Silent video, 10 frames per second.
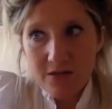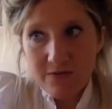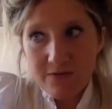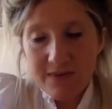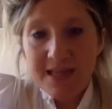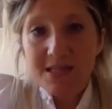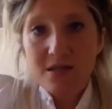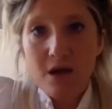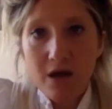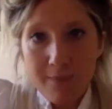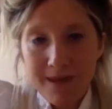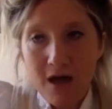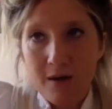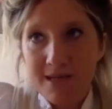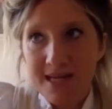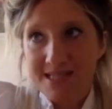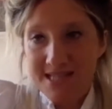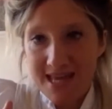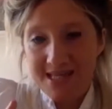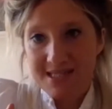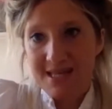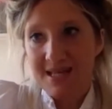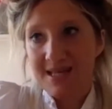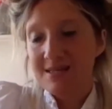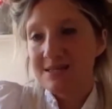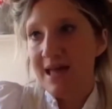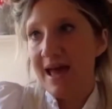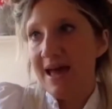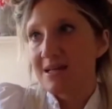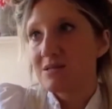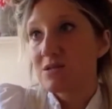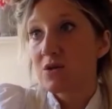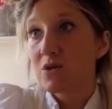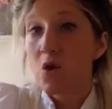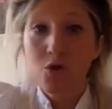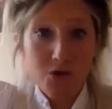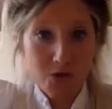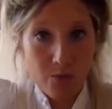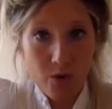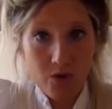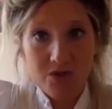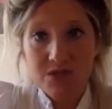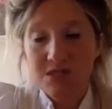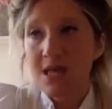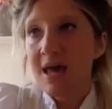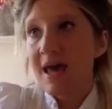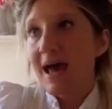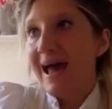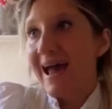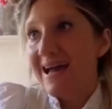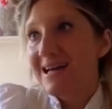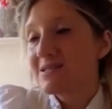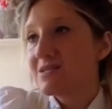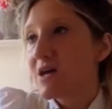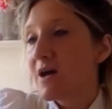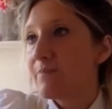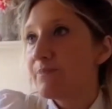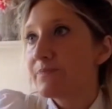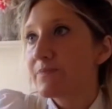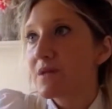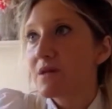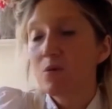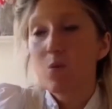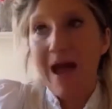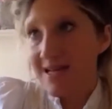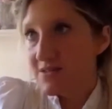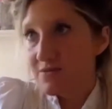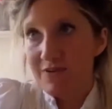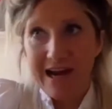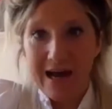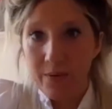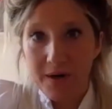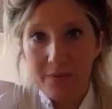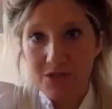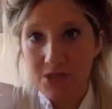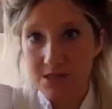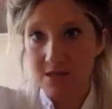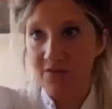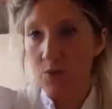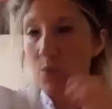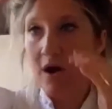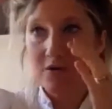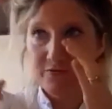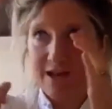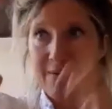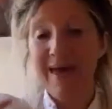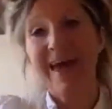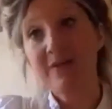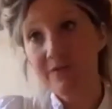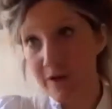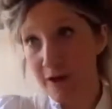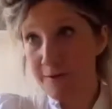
things start coming up like daisies and cosmos and waxflower, which is another wildflower, heather.